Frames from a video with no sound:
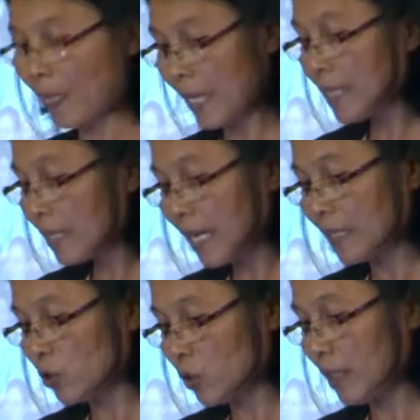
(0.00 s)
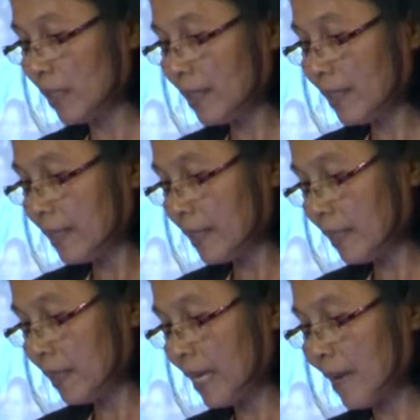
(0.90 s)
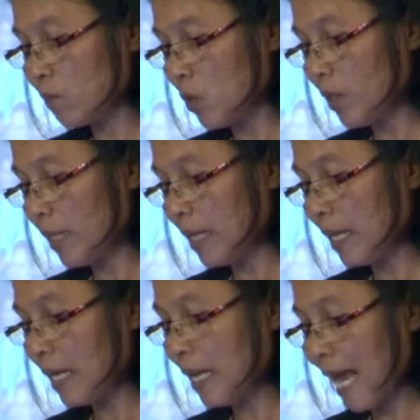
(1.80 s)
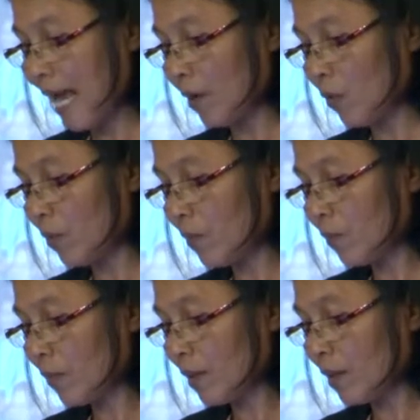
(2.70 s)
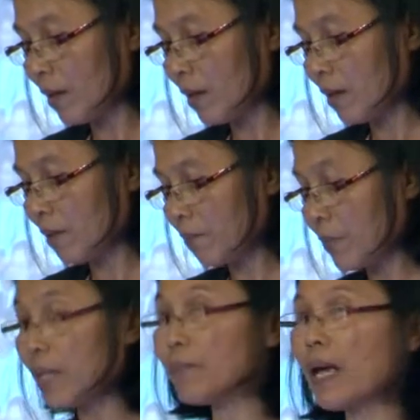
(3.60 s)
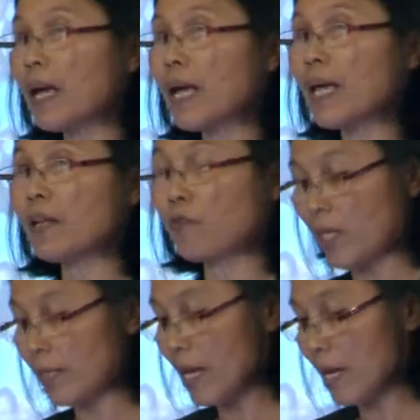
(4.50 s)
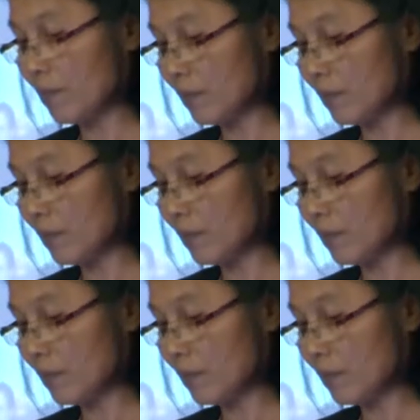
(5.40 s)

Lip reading: in the country, the Cambodia, Laos, Myanmar and Vietnam,